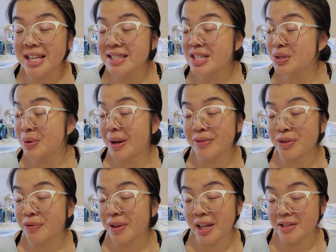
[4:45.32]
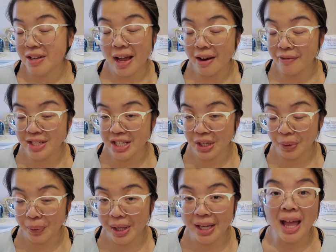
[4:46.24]
as I do have new videos every
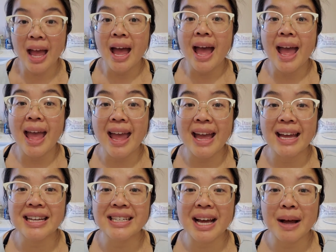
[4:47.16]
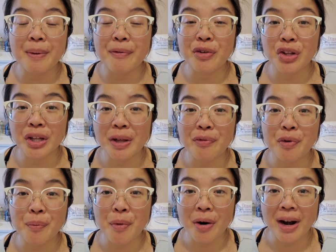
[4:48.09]
single week. And if you're looking
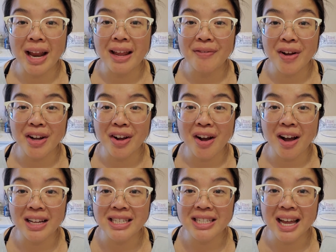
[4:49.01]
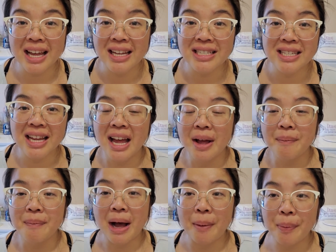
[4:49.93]
for more Avon content,
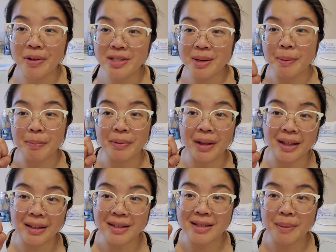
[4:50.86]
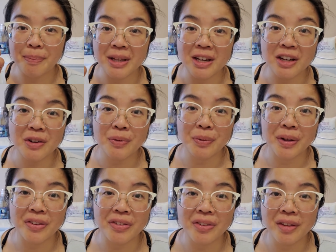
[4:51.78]
I'll post up a playlist up here
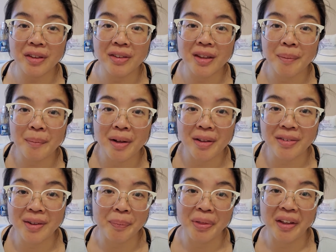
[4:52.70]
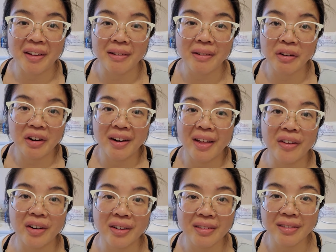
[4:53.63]
with something or
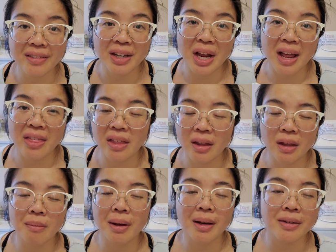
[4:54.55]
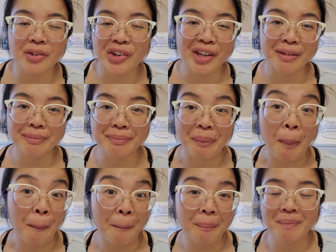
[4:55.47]
another that I think you might enjoy.
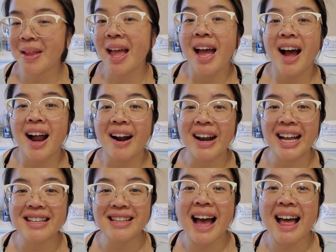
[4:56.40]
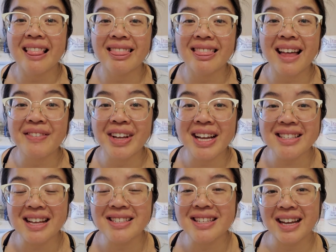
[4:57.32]
All right, guys. I love you guys.
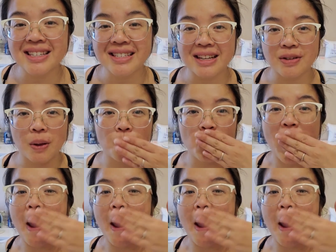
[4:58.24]
I'll see you guys next time.